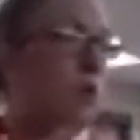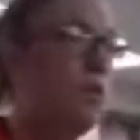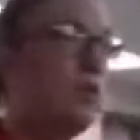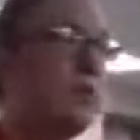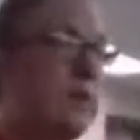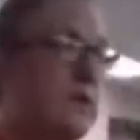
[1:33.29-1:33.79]

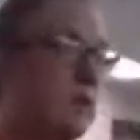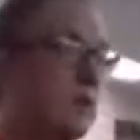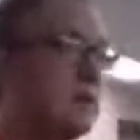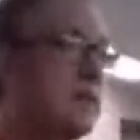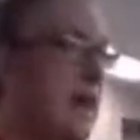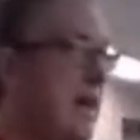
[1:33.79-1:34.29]
would
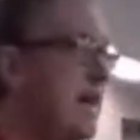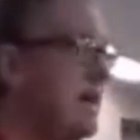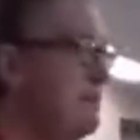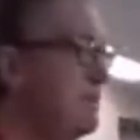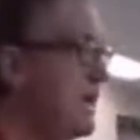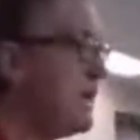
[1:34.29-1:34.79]
yield
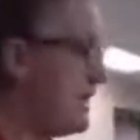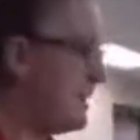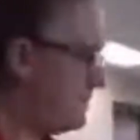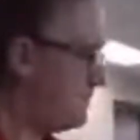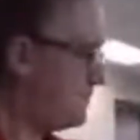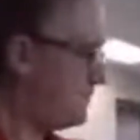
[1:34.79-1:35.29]
AB.
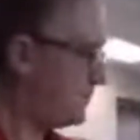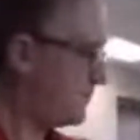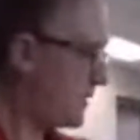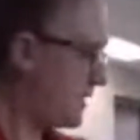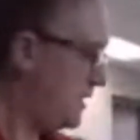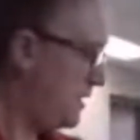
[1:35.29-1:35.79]

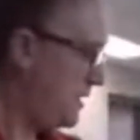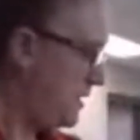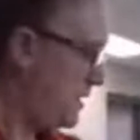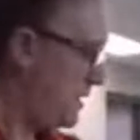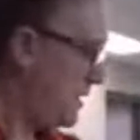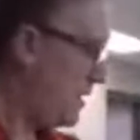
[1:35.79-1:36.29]

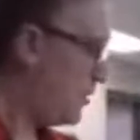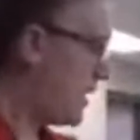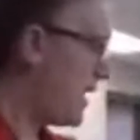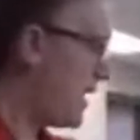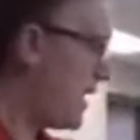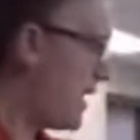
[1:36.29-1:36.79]

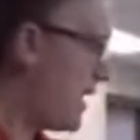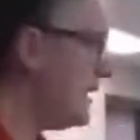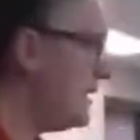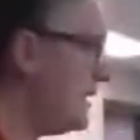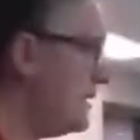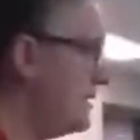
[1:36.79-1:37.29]
Okay,
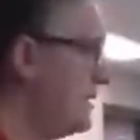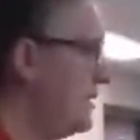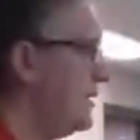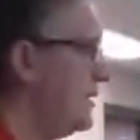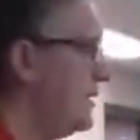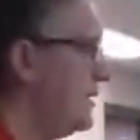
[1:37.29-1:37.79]
so think
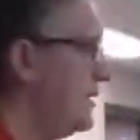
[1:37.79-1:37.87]
about the